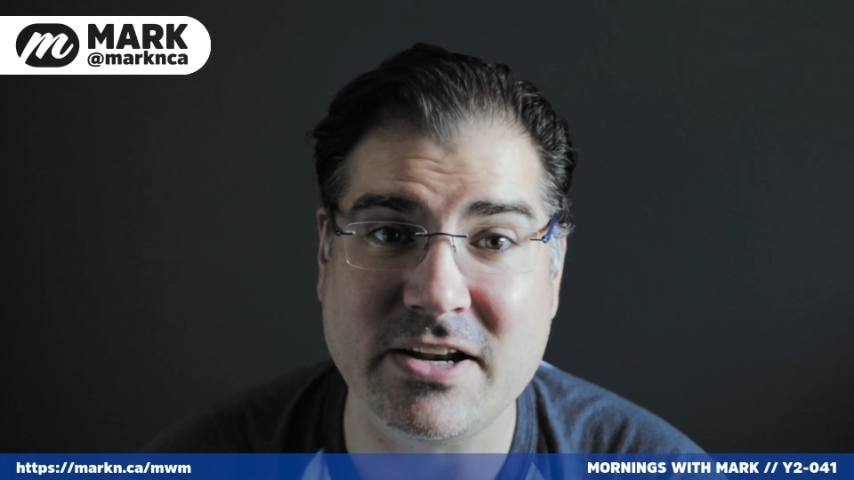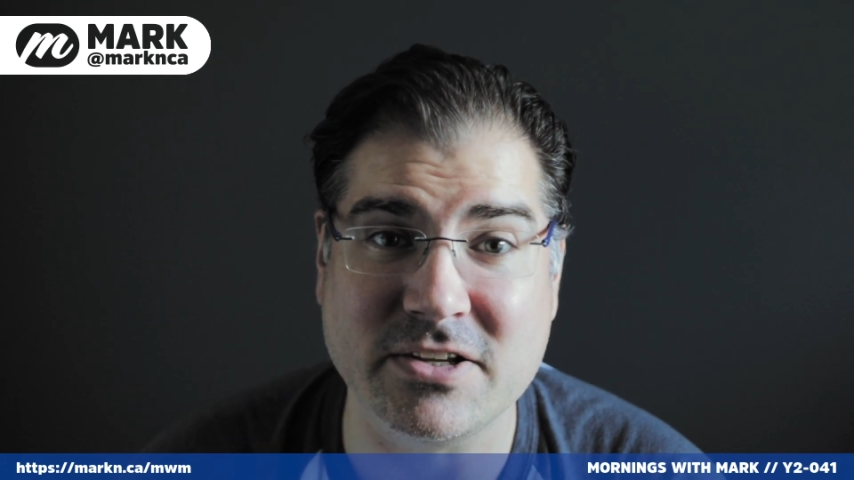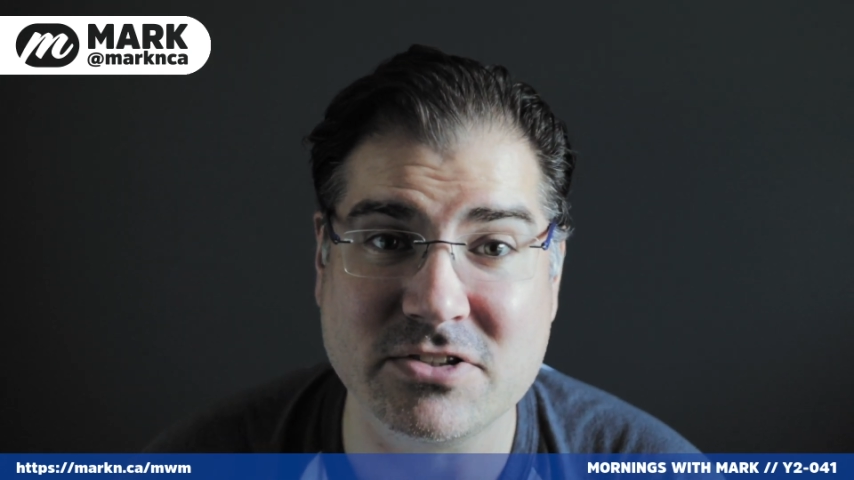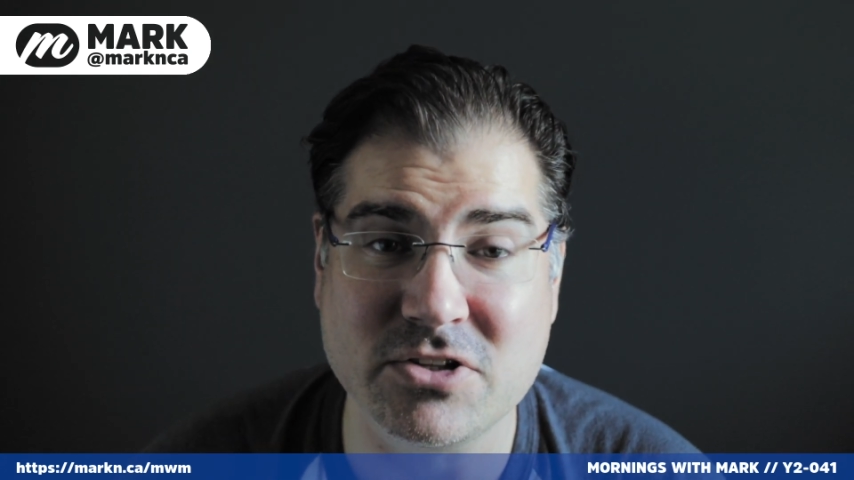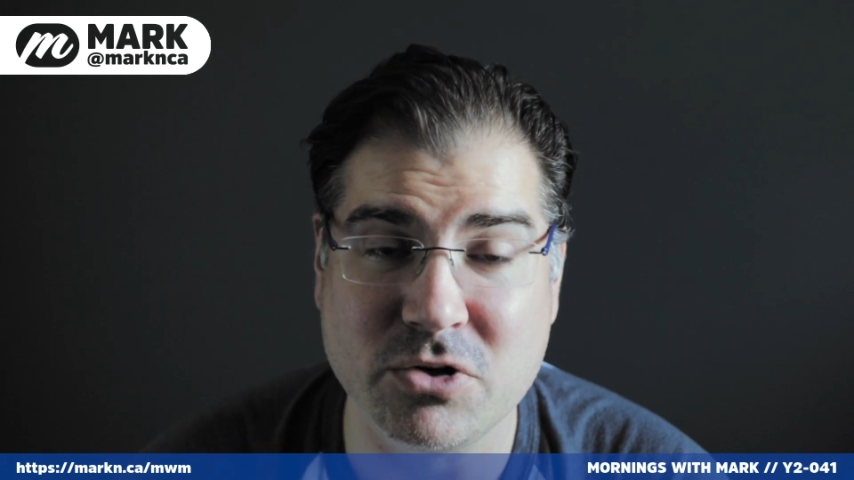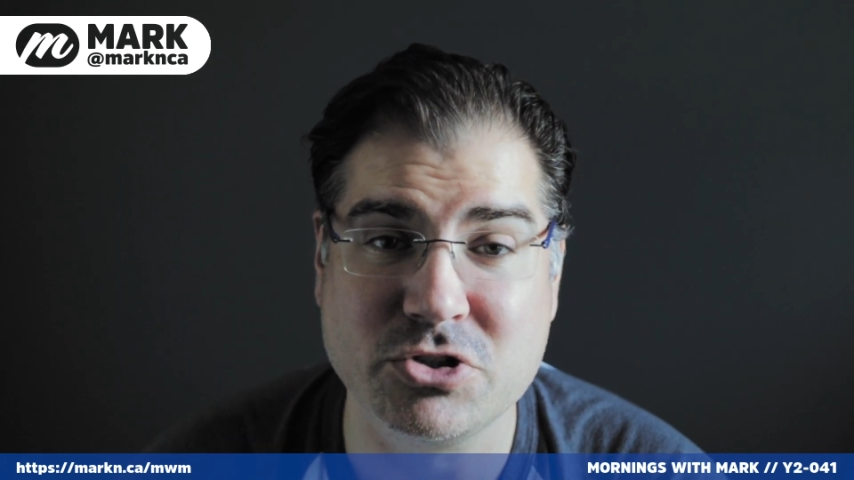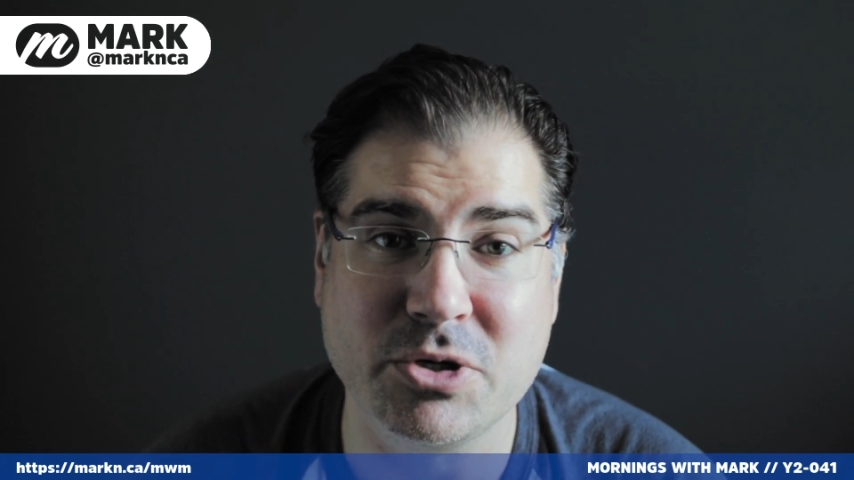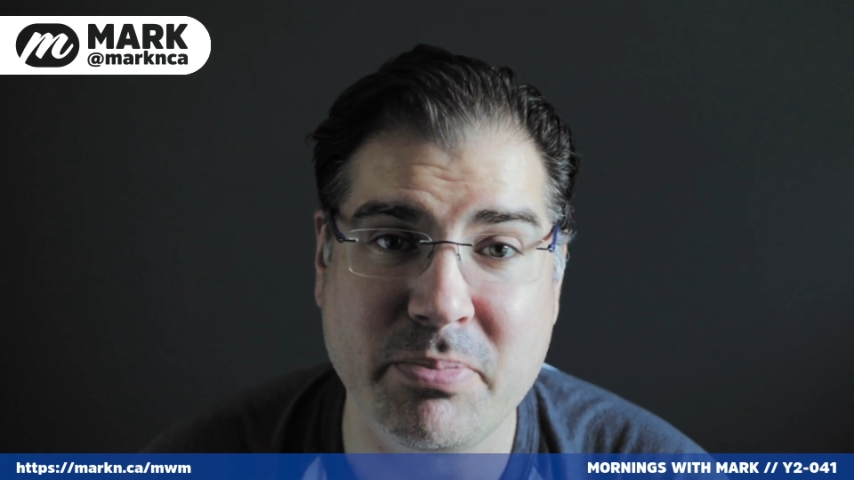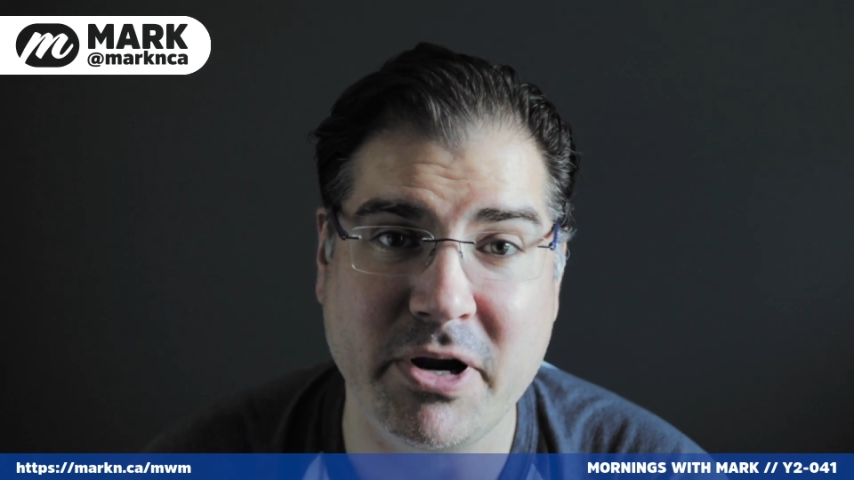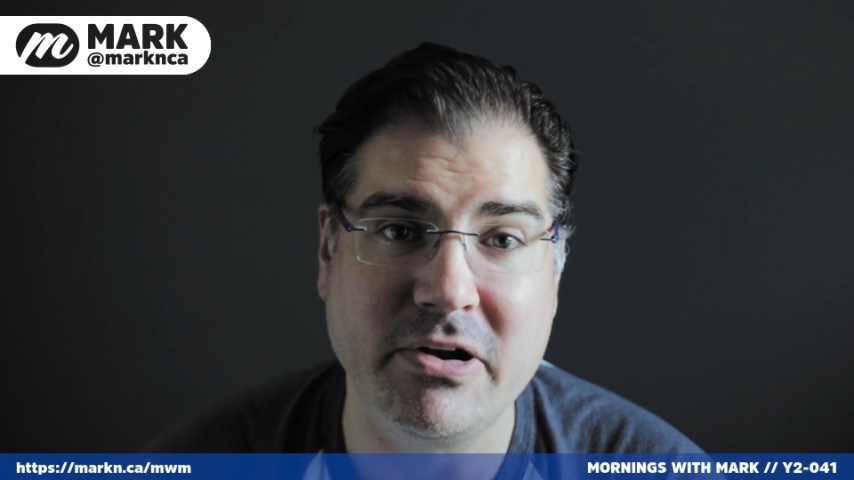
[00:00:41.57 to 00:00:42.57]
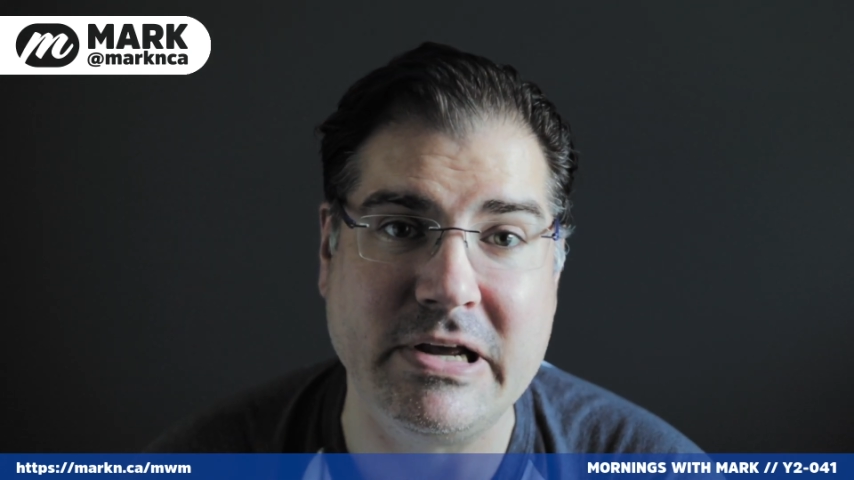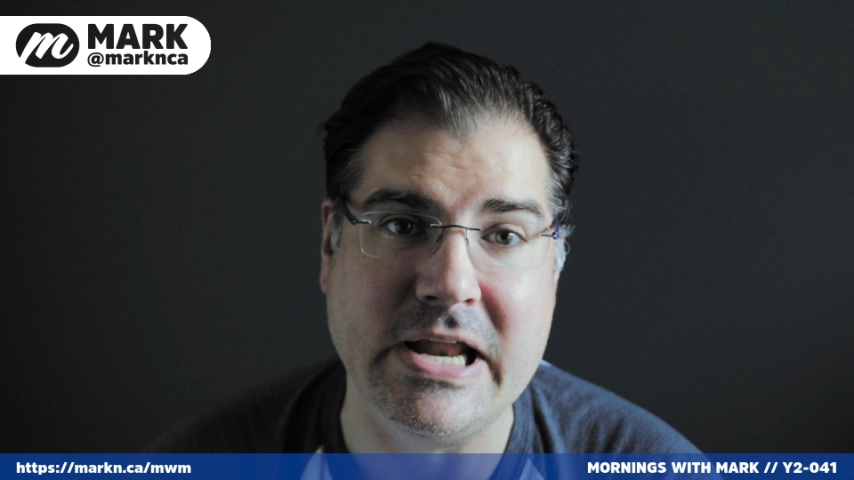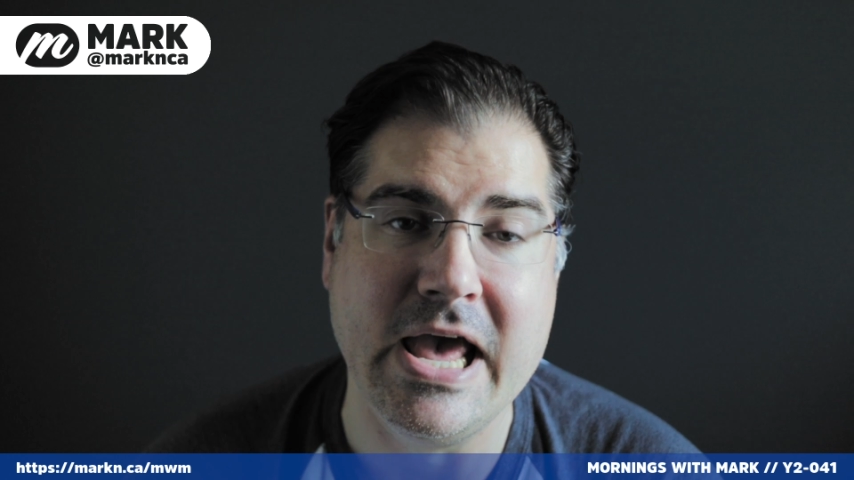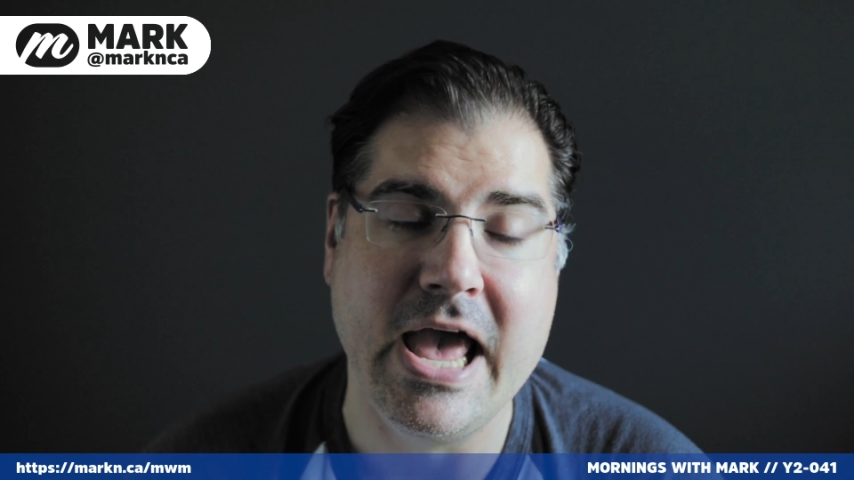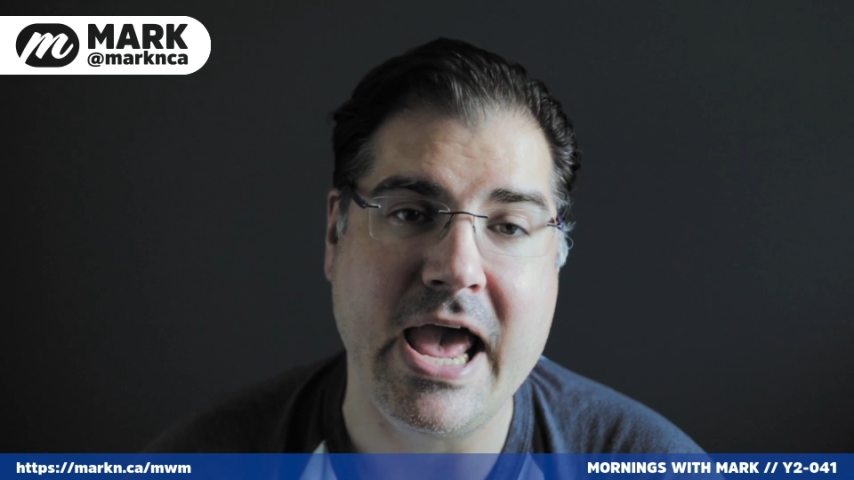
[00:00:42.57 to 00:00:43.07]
disclosure period,